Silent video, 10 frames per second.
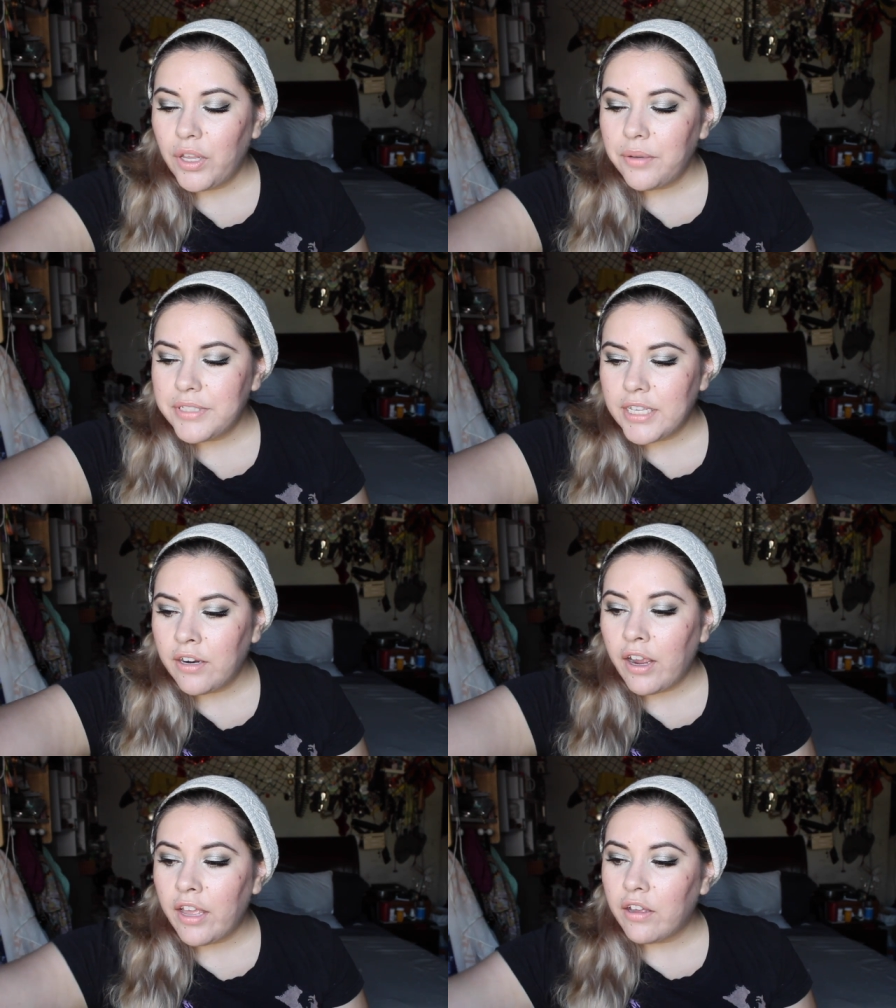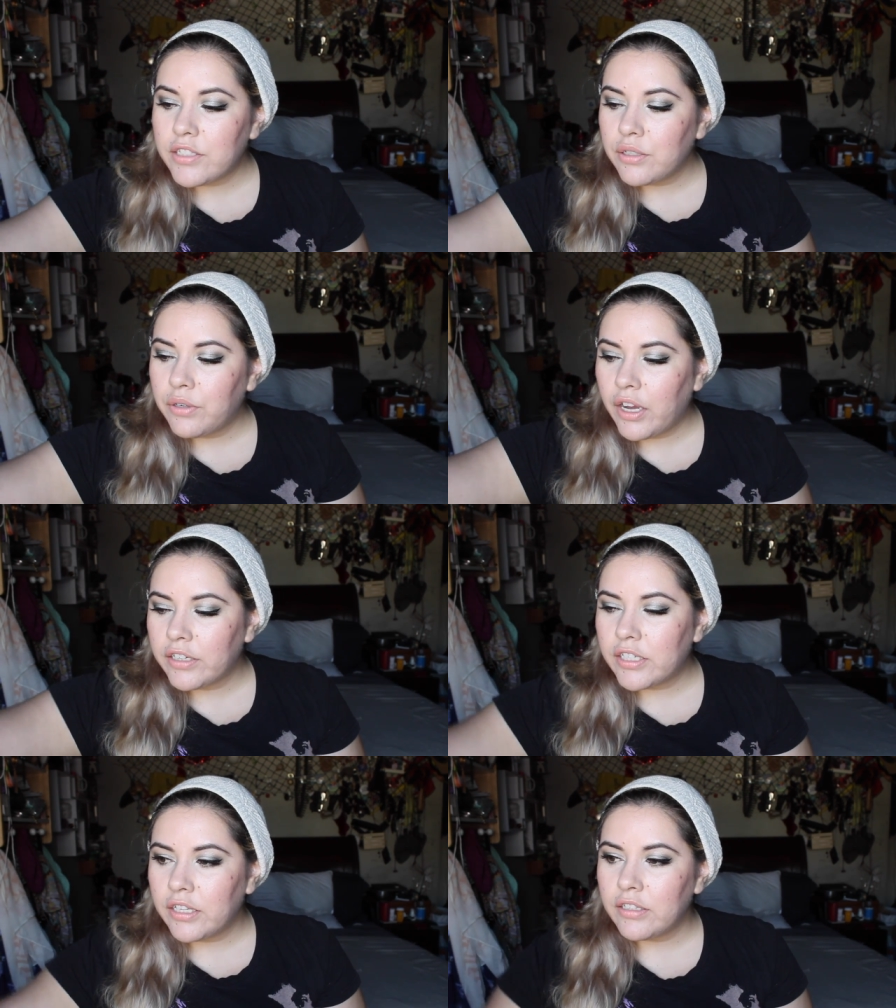While I was there, I also
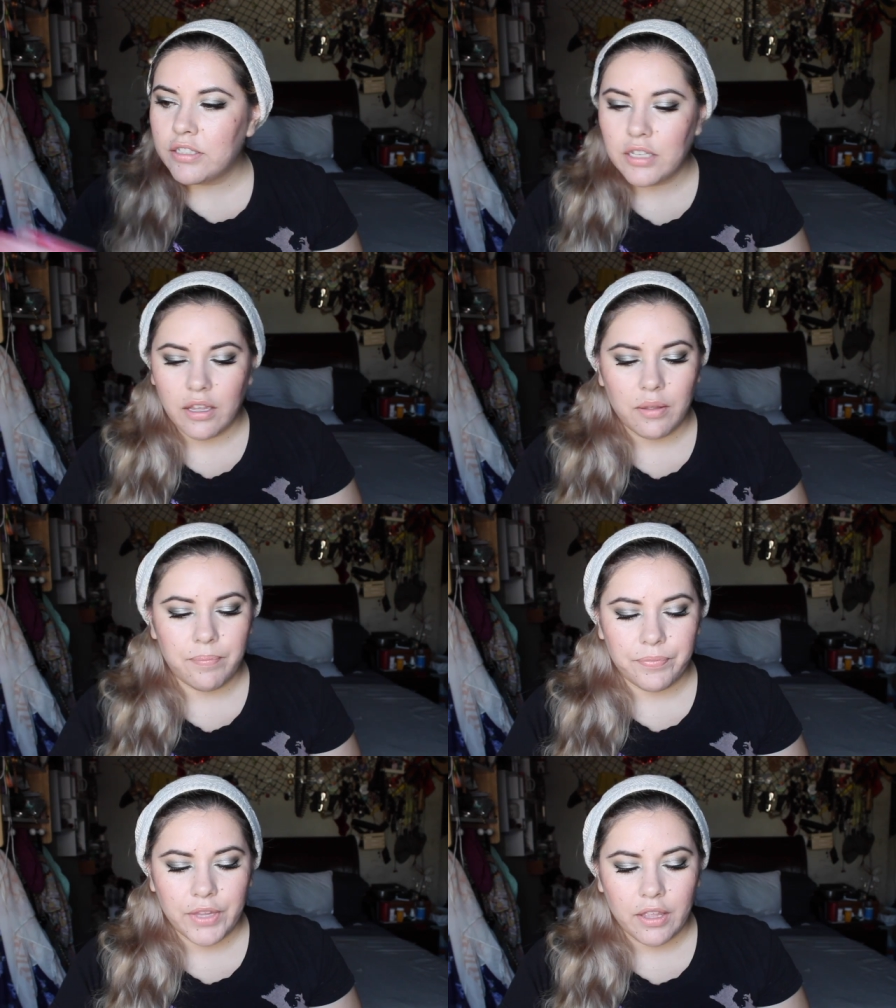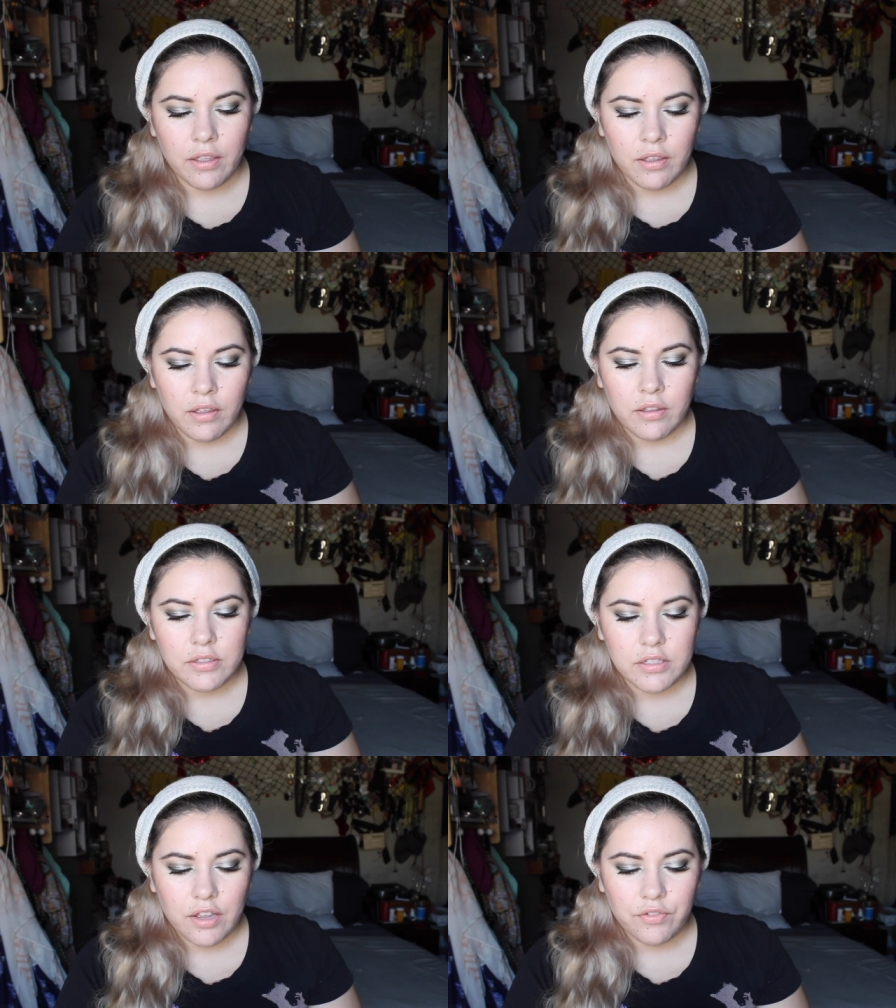got some
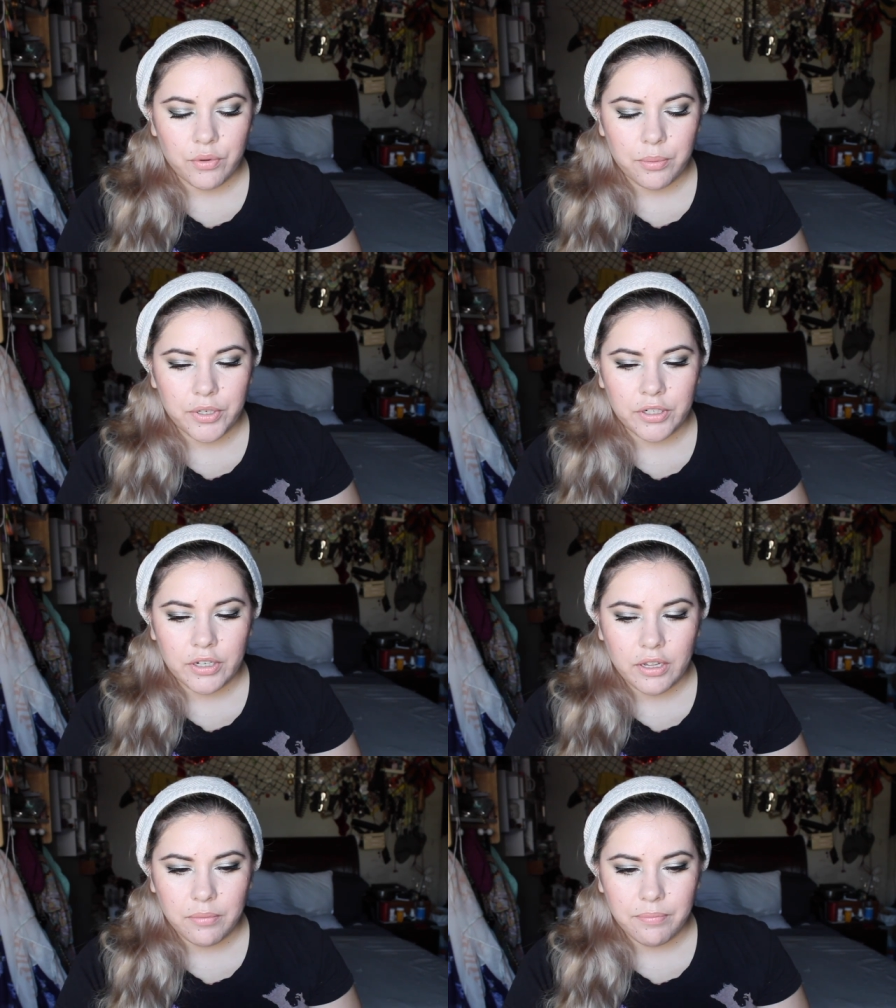soft rubber